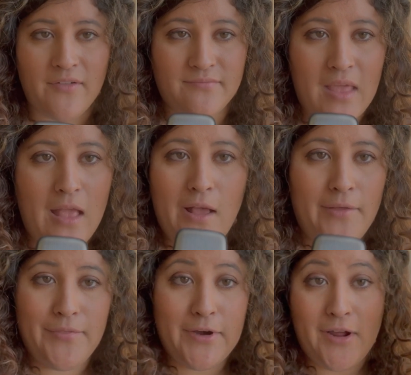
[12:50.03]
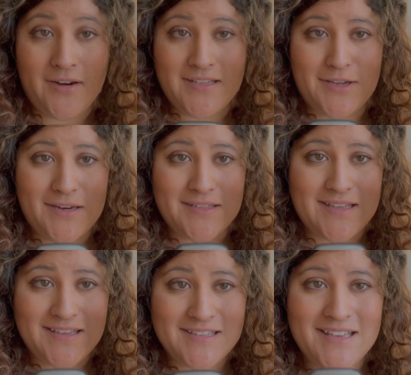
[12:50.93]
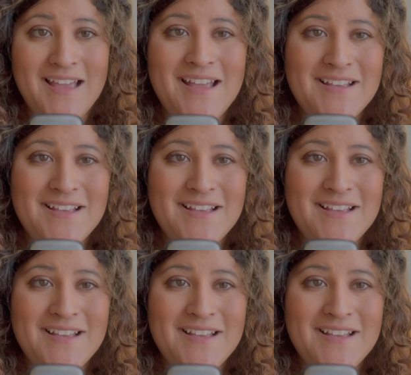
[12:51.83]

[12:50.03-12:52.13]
and they're not as good as this.